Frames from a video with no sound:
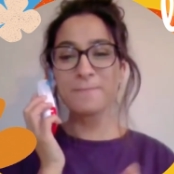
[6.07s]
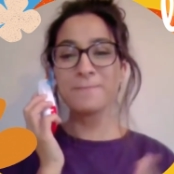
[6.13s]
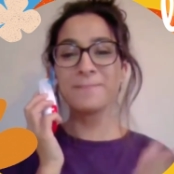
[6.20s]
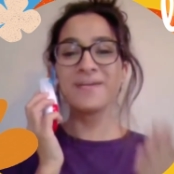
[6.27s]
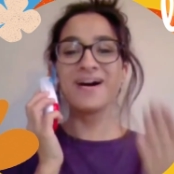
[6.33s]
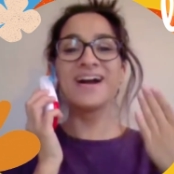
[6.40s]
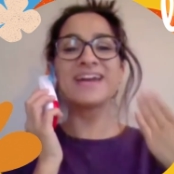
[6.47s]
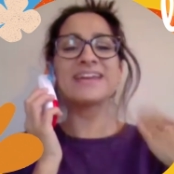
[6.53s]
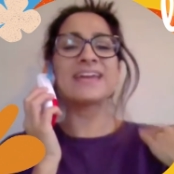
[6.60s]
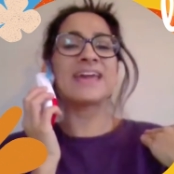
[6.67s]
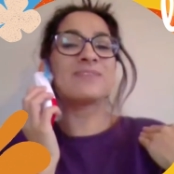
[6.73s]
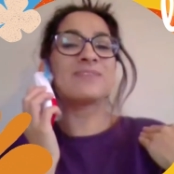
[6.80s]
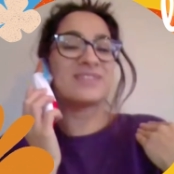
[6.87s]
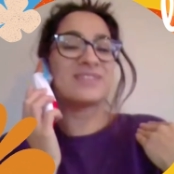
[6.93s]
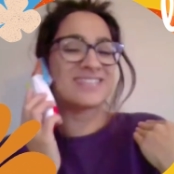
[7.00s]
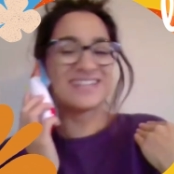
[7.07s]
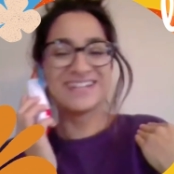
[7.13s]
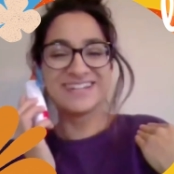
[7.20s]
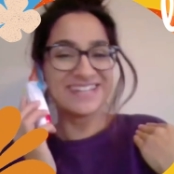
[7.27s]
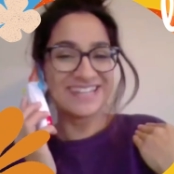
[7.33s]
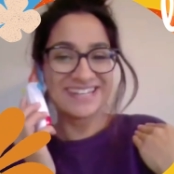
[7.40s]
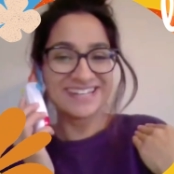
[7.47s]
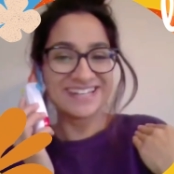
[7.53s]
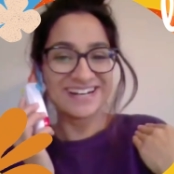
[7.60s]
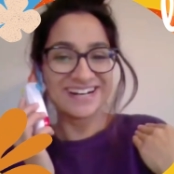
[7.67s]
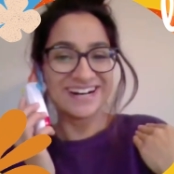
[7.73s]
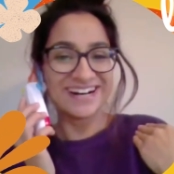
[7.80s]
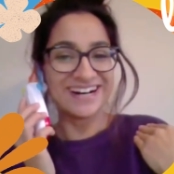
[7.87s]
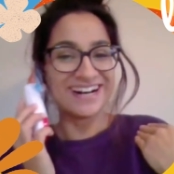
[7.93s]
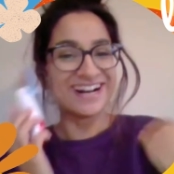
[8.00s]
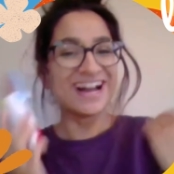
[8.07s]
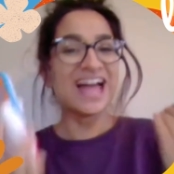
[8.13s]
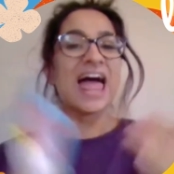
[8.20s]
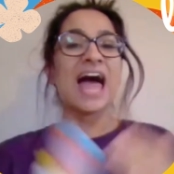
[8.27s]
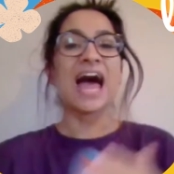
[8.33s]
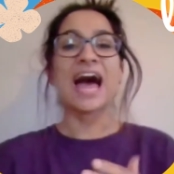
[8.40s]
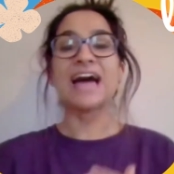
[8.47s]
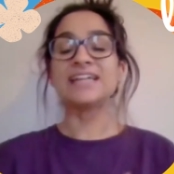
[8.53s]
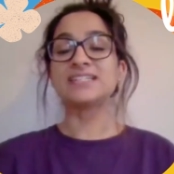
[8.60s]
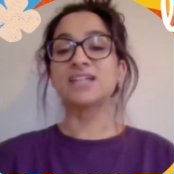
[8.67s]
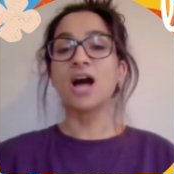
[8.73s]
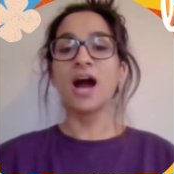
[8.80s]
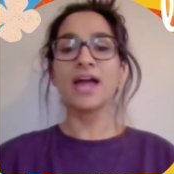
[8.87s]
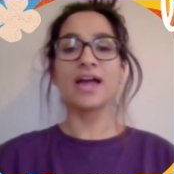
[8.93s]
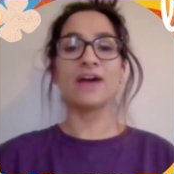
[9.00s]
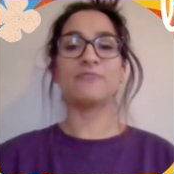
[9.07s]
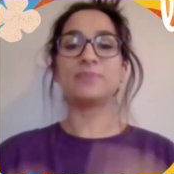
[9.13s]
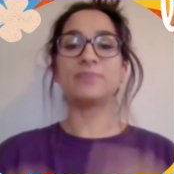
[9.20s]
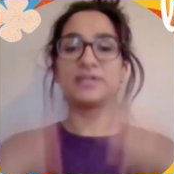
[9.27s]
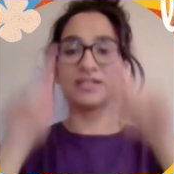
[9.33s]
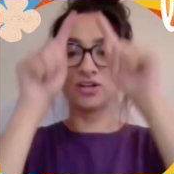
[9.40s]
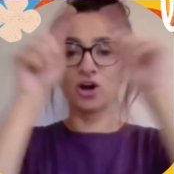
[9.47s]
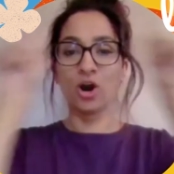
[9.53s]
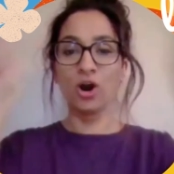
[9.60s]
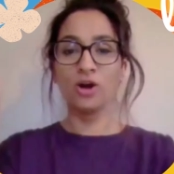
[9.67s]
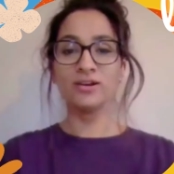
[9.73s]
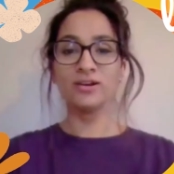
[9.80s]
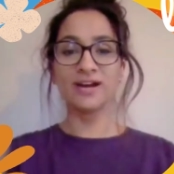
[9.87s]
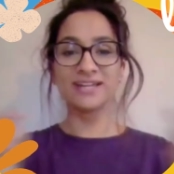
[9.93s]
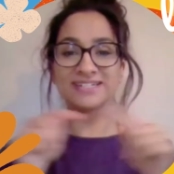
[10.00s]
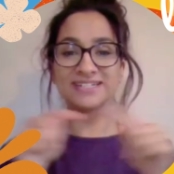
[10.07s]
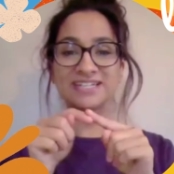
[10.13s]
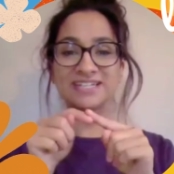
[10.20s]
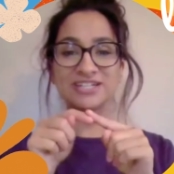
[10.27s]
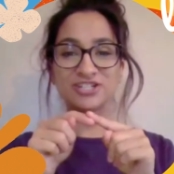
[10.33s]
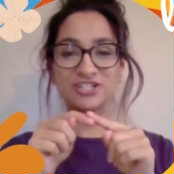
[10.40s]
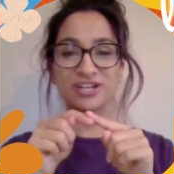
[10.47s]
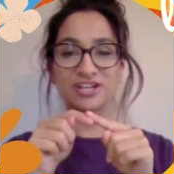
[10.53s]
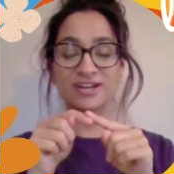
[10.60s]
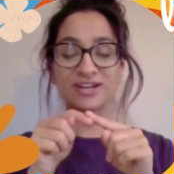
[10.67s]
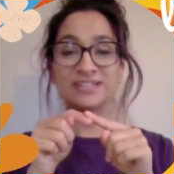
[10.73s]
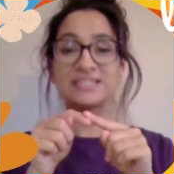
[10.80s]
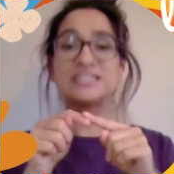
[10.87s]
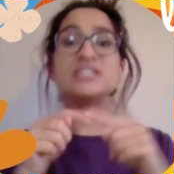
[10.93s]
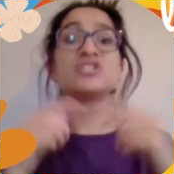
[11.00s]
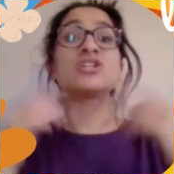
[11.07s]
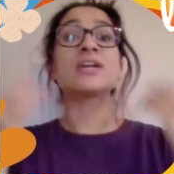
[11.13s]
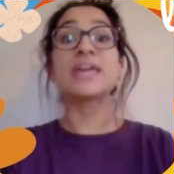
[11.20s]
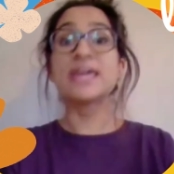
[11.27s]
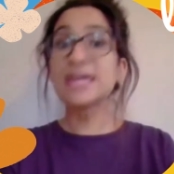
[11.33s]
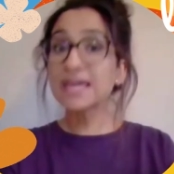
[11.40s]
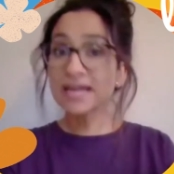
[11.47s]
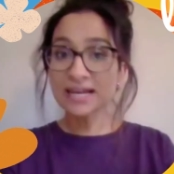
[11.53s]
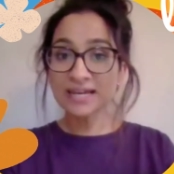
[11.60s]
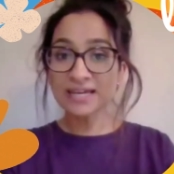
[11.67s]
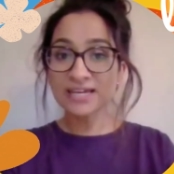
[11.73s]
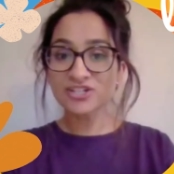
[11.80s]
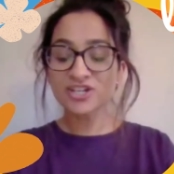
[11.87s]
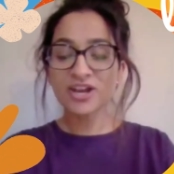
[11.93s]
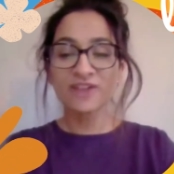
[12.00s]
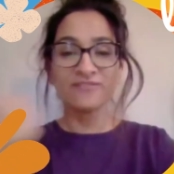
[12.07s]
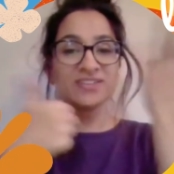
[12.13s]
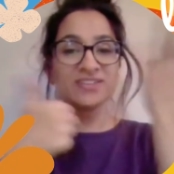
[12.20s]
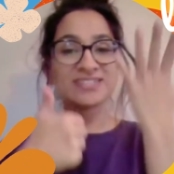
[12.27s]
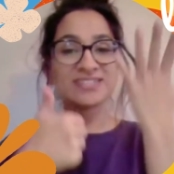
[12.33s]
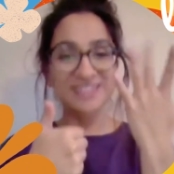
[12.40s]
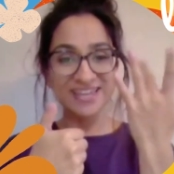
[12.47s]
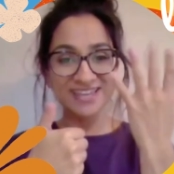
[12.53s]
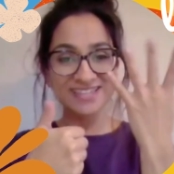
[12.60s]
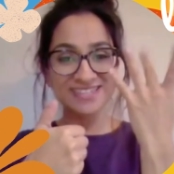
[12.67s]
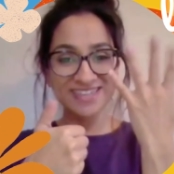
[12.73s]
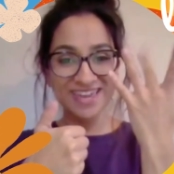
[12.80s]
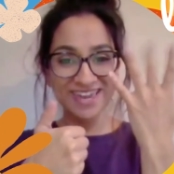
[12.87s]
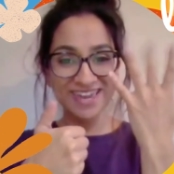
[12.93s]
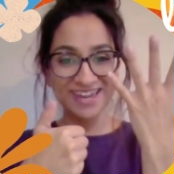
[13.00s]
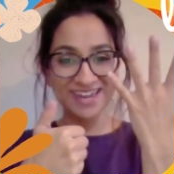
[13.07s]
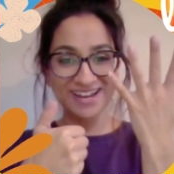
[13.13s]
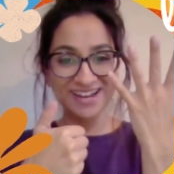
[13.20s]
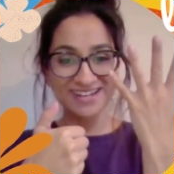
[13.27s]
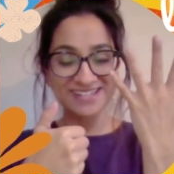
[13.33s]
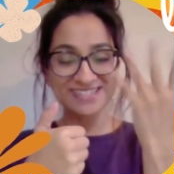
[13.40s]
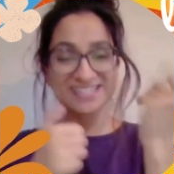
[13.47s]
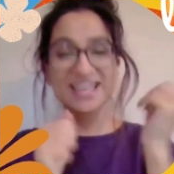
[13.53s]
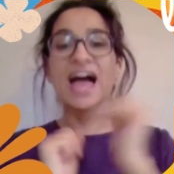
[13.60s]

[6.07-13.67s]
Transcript: My name is Aleena, and I have been an online teacher teaching English for 6 years.